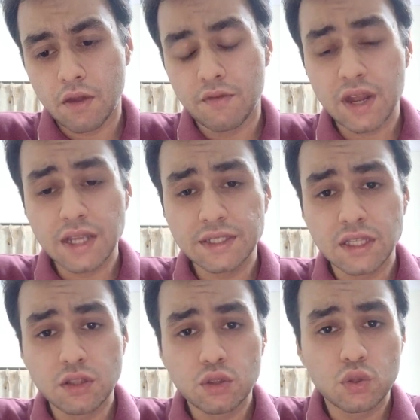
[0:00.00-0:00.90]
Whereas
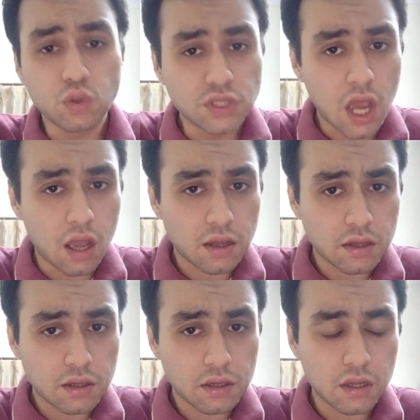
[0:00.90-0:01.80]
in Thuja,
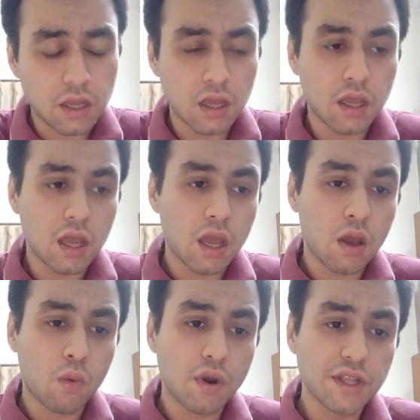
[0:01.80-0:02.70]

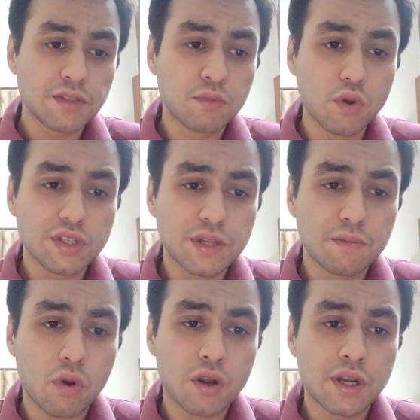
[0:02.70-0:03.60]
what is most
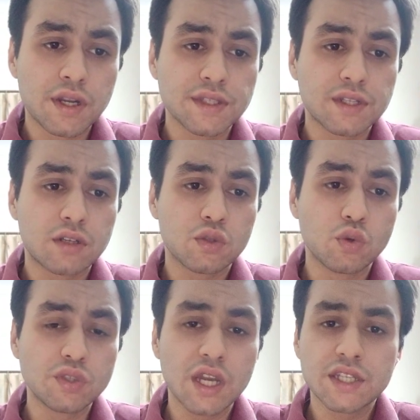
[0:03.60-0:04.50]
important is that
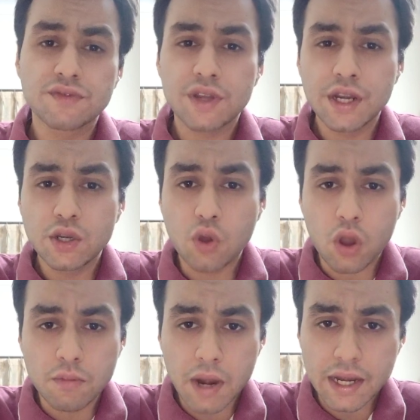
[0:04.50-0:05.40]
Thuja is very
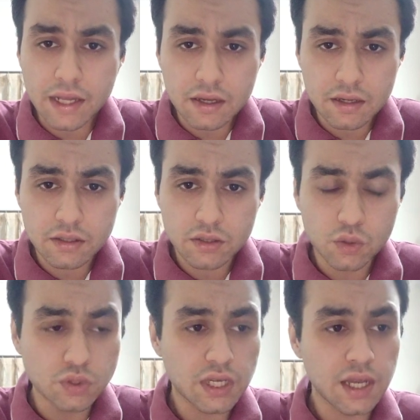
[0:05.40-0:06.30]
dogmatic.
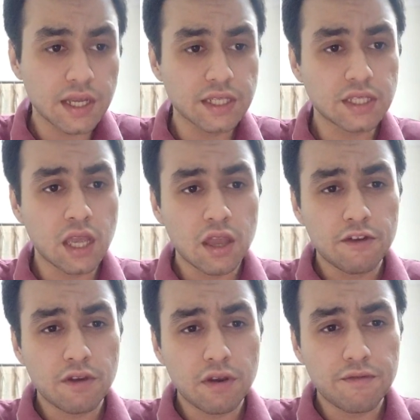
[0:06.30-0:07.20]
Thuja is
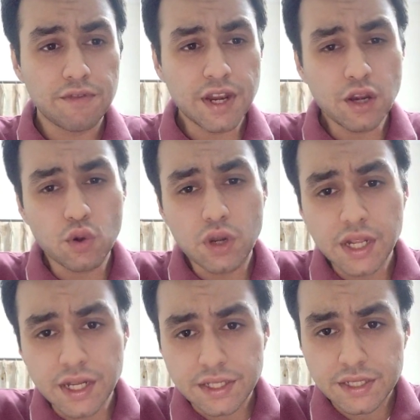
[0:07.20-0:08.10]
very
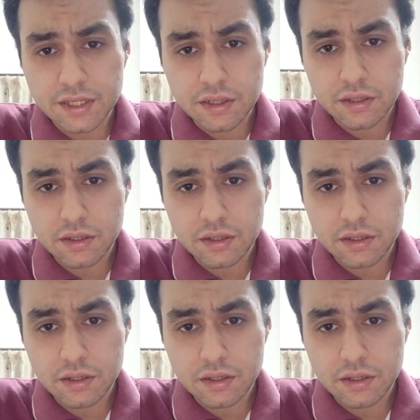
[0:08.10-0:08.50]
routinist.